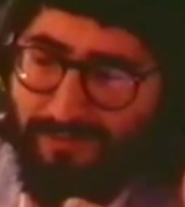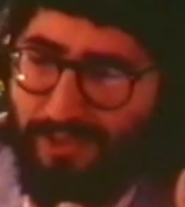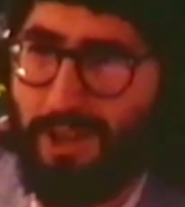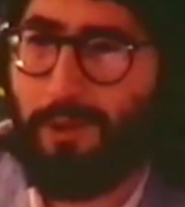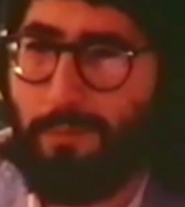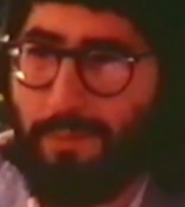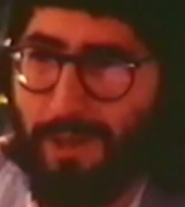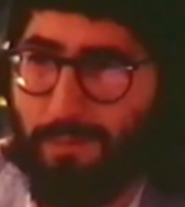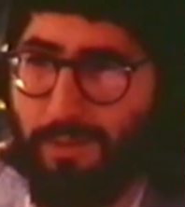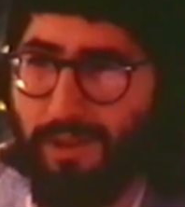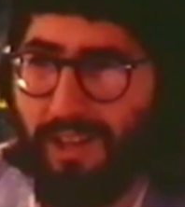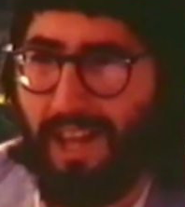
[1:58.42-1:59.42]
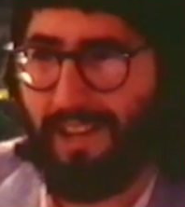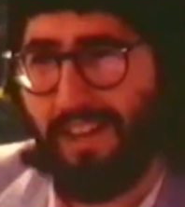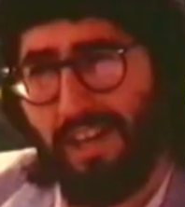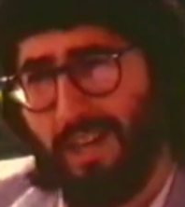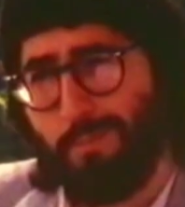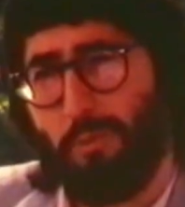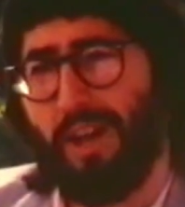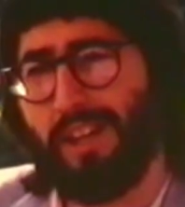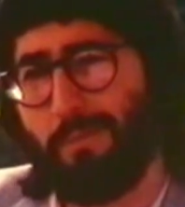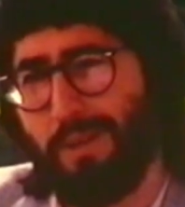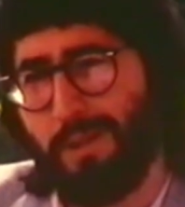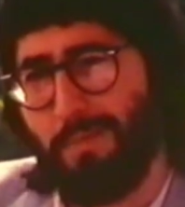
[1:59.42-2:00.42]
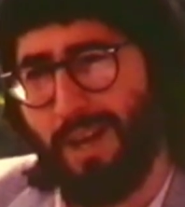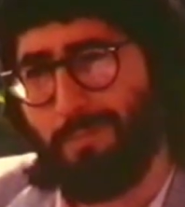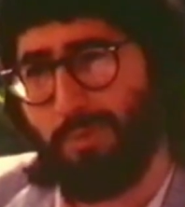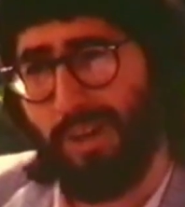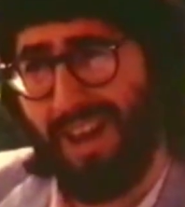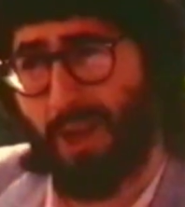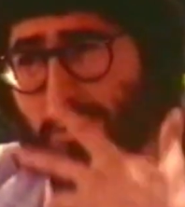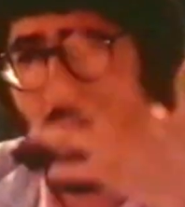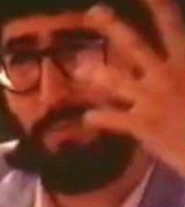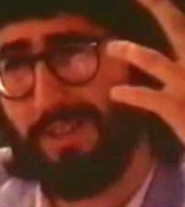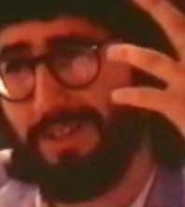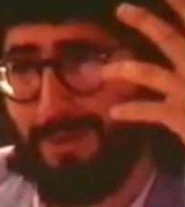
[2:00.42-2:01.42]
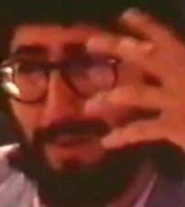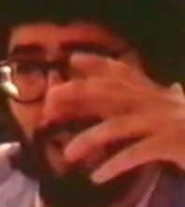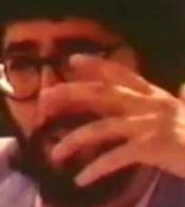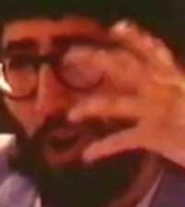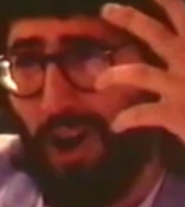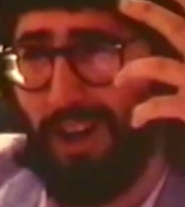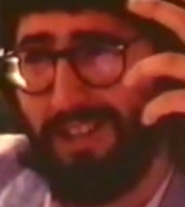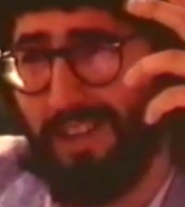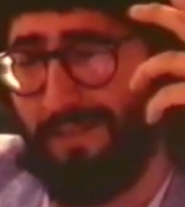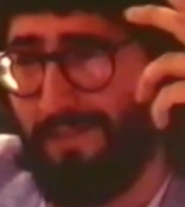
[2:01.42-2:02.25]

film people, and they keep wanting me to make pronouncements about art and